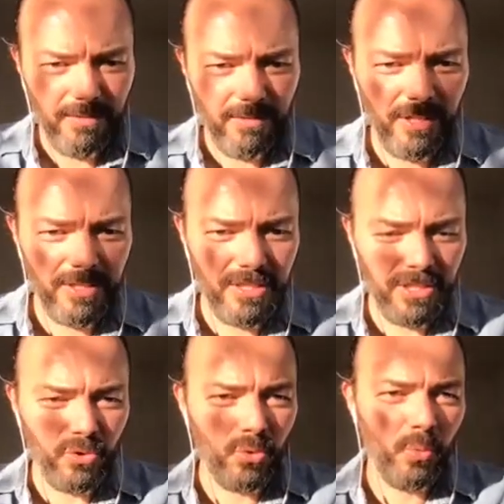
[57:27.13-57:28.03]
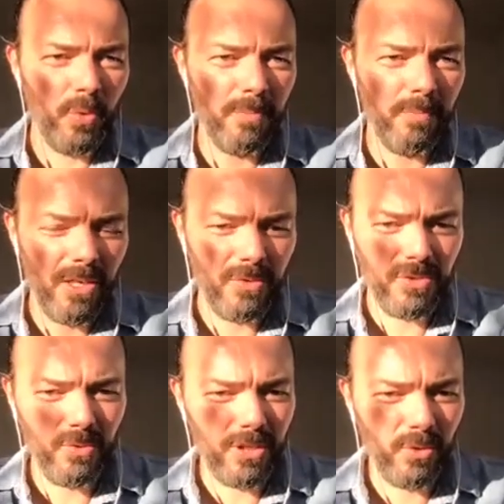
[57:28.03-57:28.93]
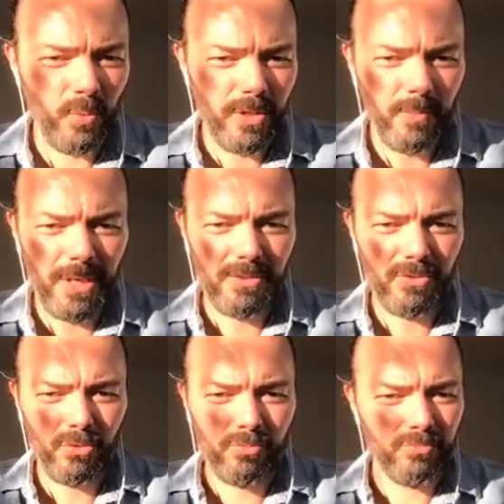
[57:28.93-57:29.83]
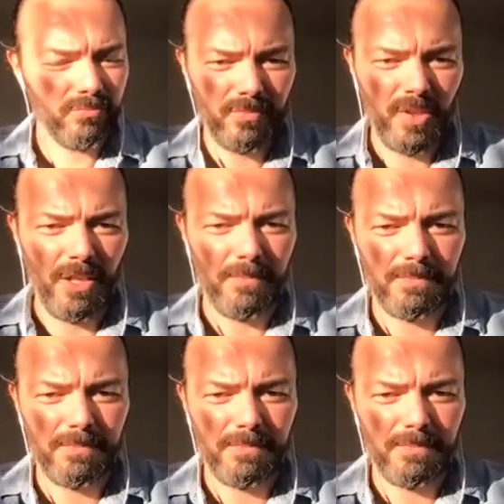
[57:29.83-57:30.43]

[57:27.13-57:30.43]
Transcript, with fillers: Things that you do with the mouse, you can do with the pen too. Yeah.